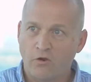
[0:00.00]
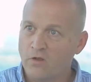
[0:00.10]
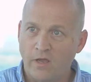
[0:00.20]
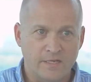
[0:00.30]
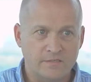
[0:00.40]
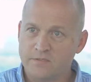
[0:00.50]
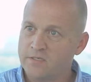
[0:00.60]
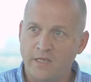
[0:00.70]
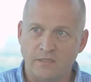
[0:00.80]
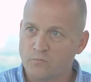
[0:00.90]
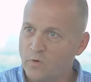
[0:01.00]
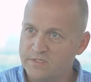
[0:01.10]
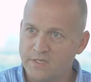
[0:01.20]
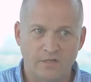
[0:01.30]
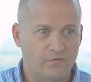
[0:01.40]
airlines and saying,
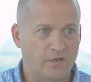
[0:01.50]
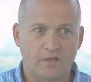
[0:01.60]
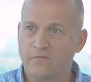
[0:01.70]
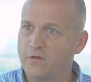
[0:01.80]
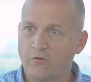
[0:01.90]
what's innovative?